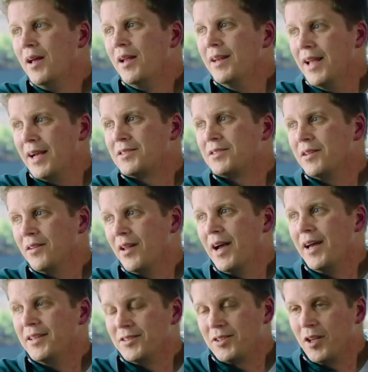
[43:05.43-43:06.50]
next in
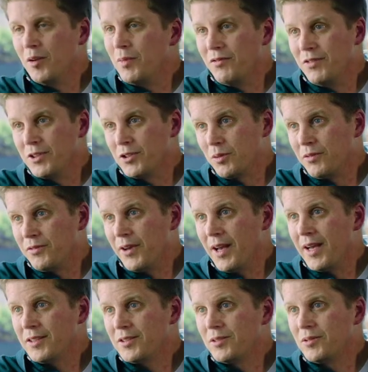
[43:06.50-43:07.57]
line is going to be visual
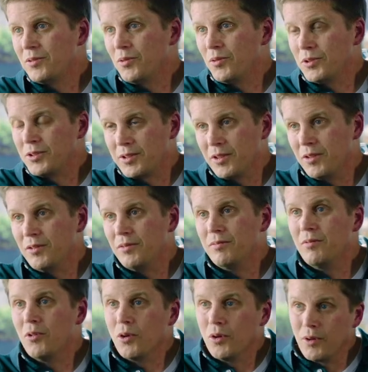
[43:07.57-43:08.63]
effects mm-hmm. we're still
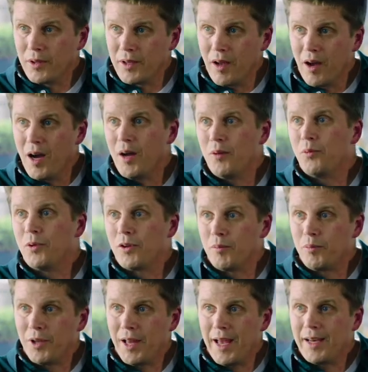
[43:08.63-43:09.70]
early on with our
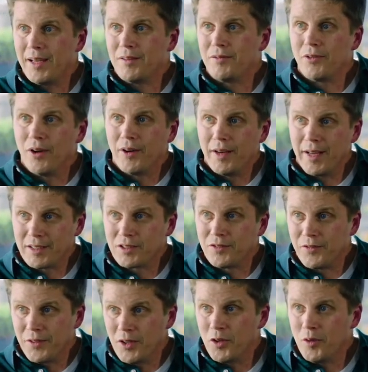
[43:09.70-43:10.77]
planning for our next
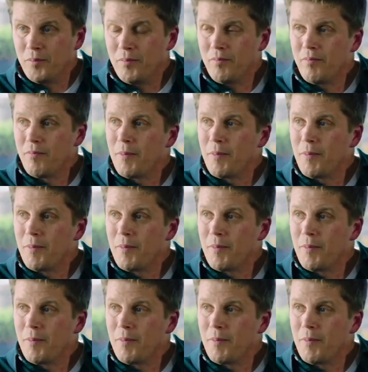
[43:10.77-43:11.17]
film